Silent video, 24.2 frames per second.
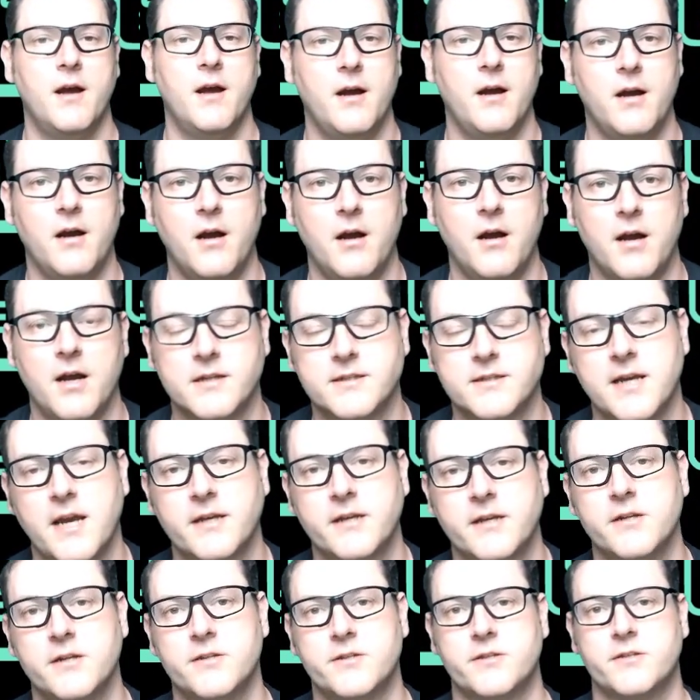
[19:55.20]

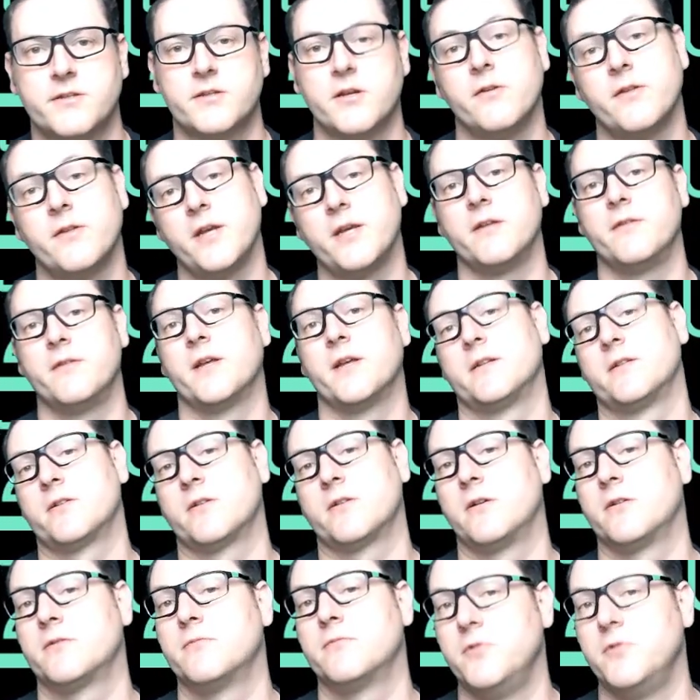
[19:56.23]
attackers, so they can then
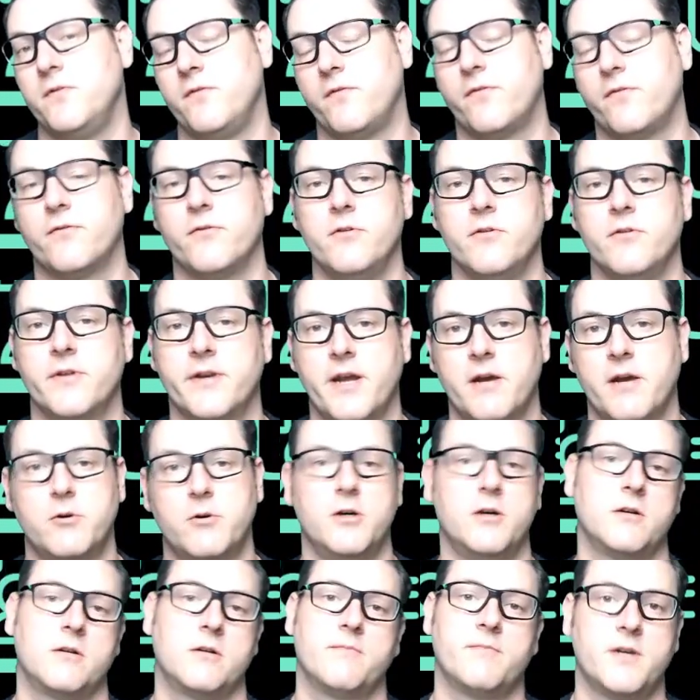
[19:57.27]
start to move through the
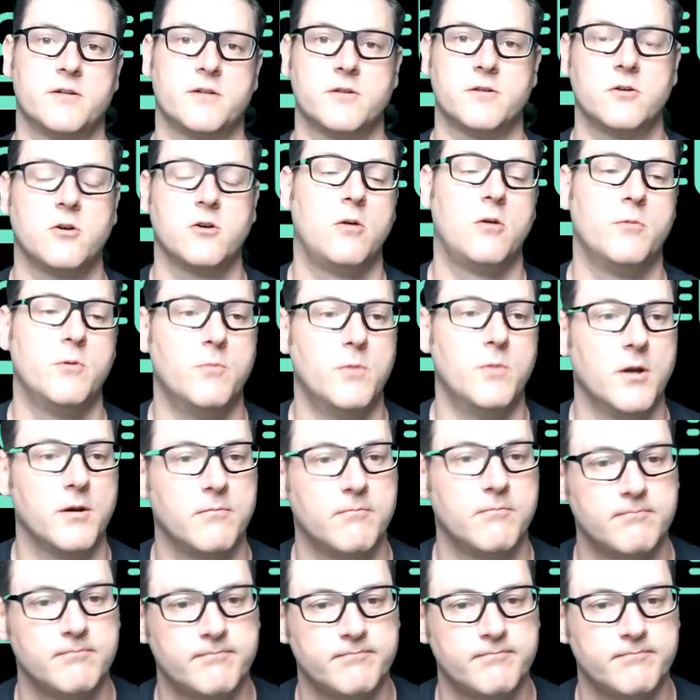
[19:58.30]
network. That's a common one.